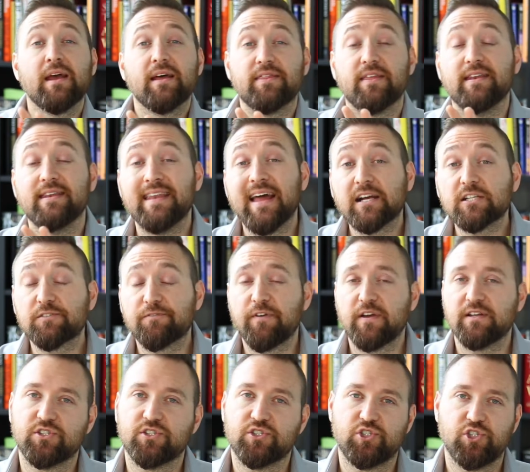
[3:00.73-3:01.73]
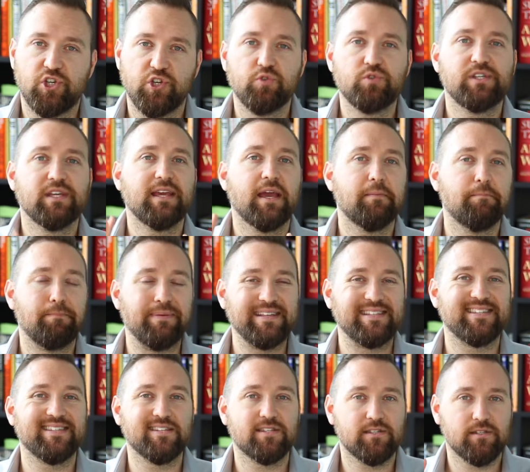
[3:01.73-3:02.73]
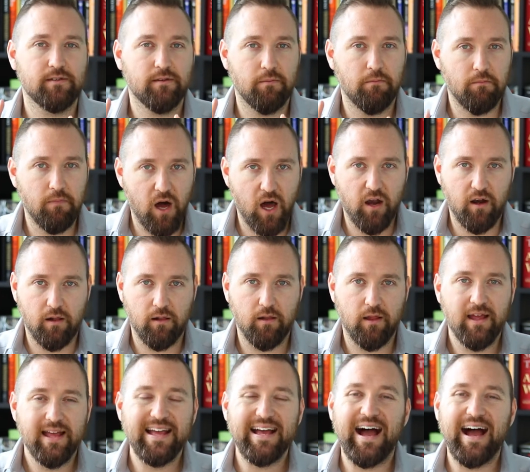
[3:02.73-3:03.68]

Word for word: The next is choosing a business model.